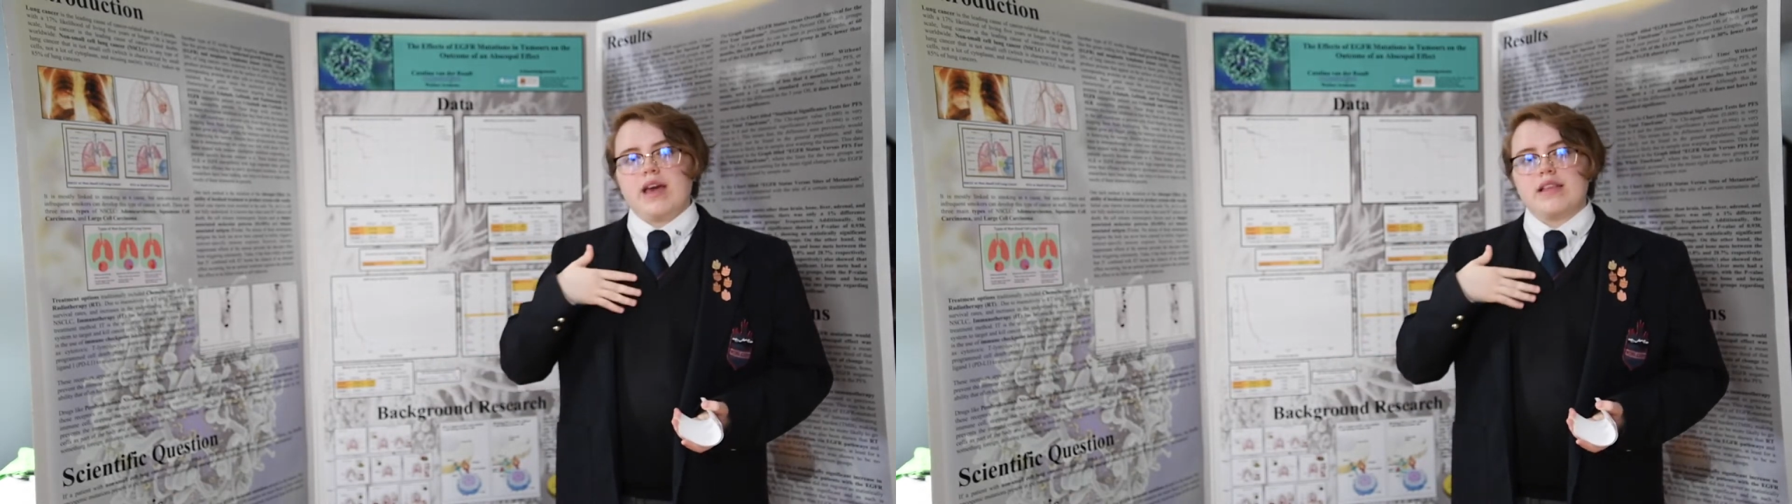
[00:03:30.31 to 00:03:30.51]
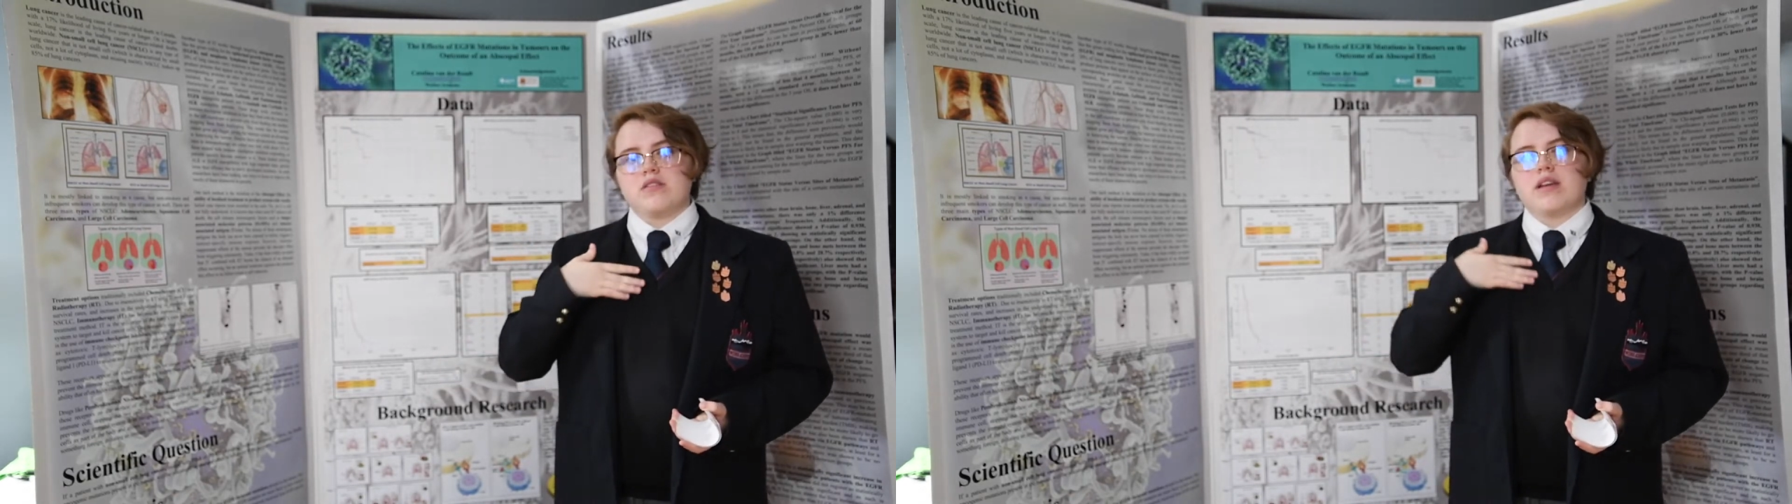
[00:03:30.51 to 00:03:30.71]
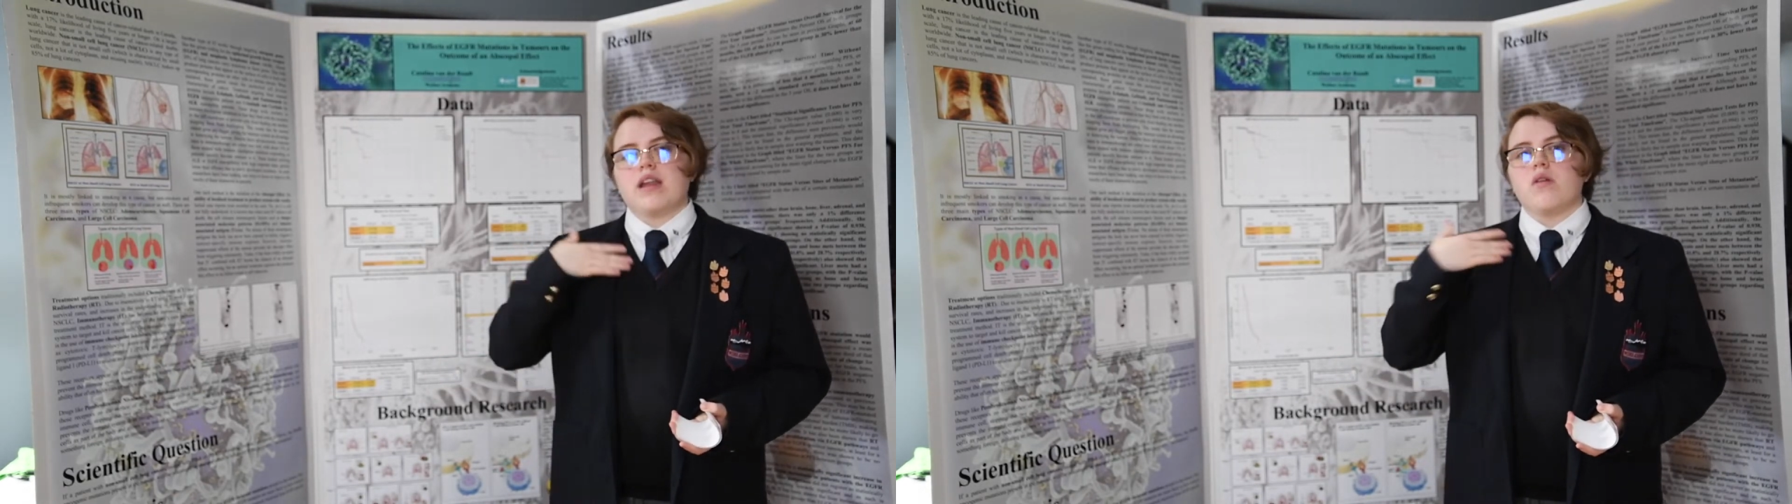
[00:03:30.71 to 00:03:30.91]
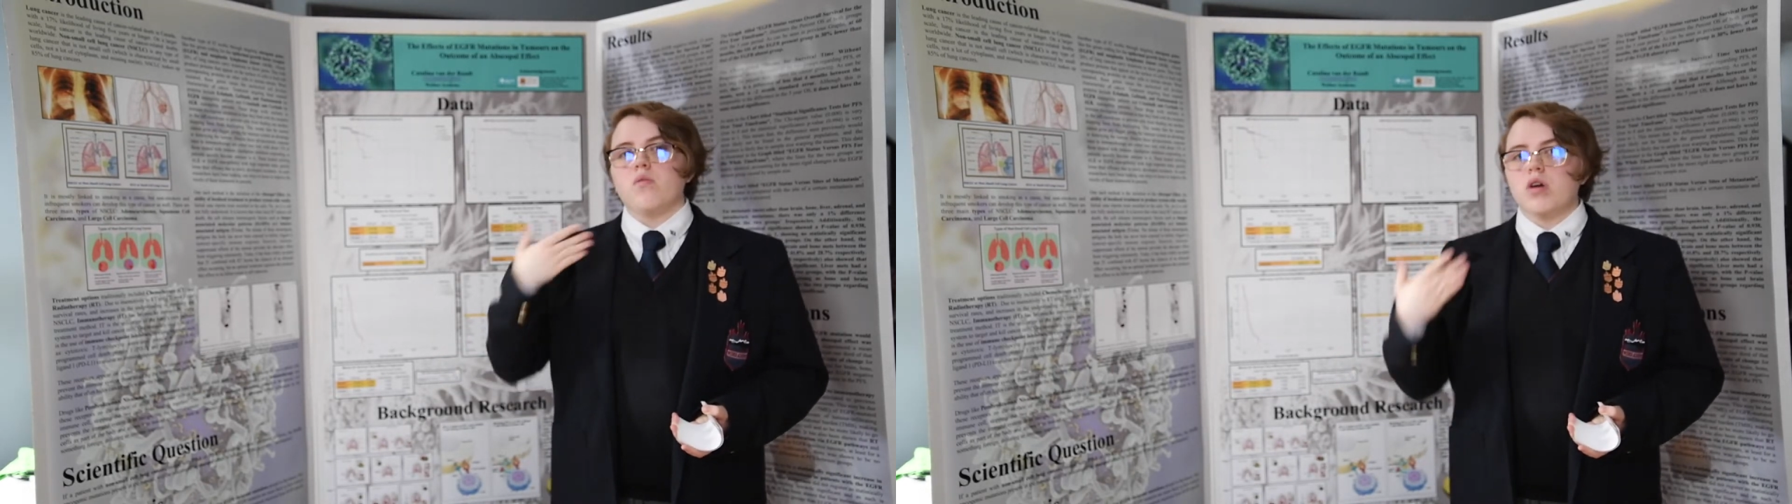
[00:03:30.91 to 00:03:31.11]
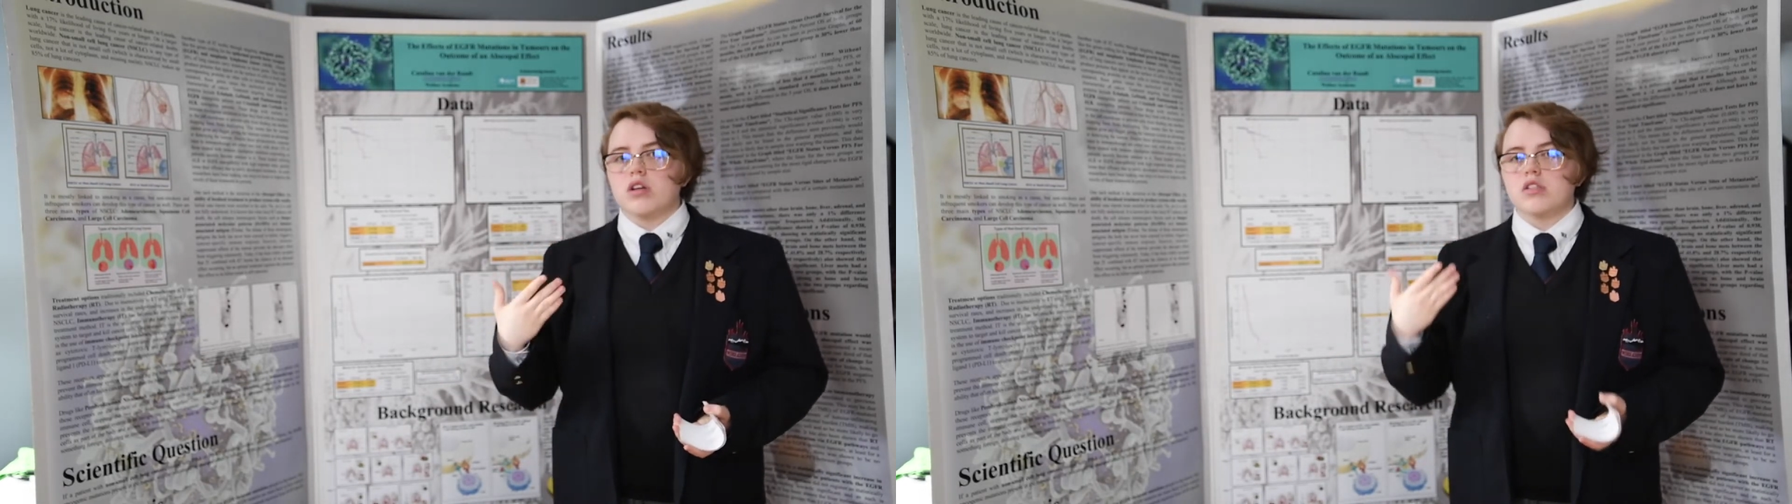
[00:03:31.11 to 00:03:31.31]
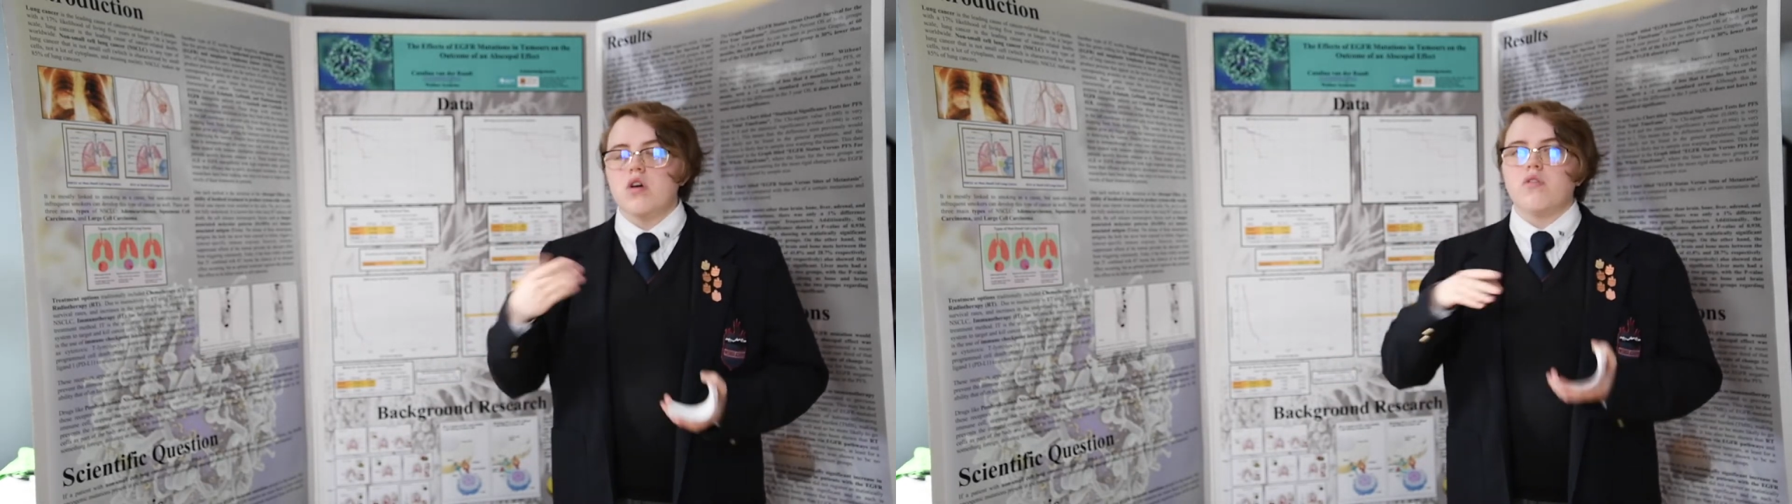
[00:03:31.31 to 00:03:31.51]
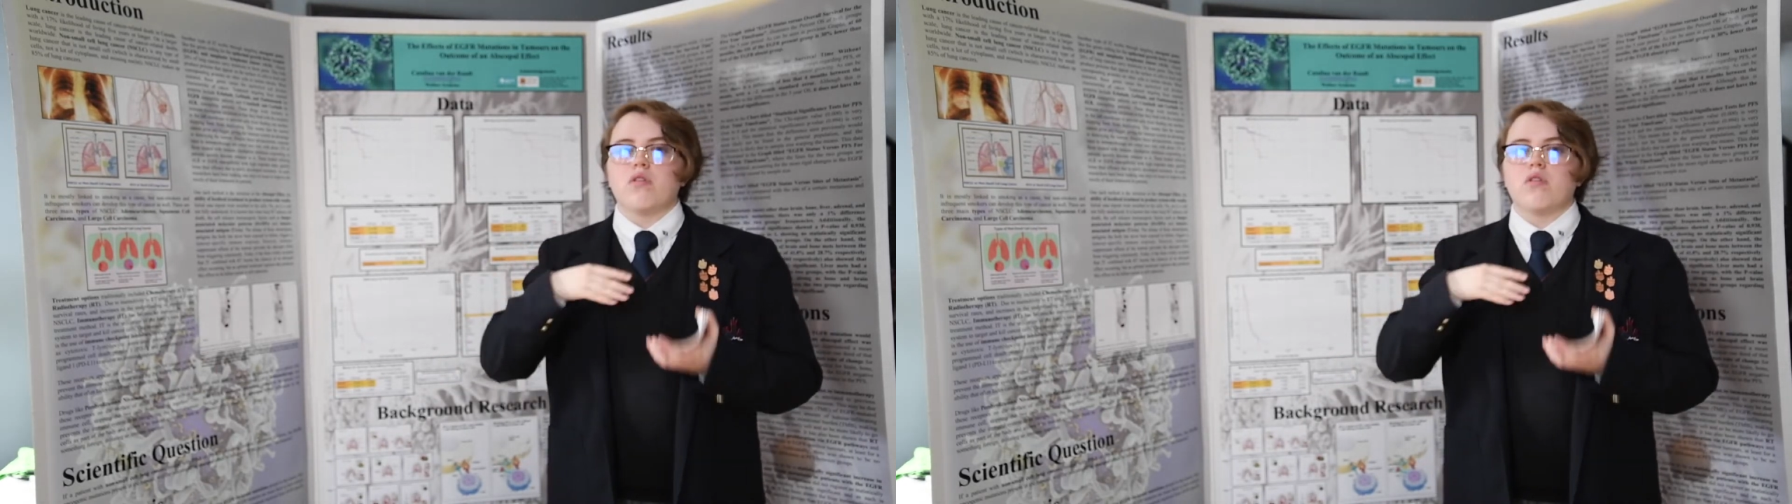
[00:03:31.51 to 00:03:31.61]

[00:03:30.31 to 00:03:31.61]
cancer getting worse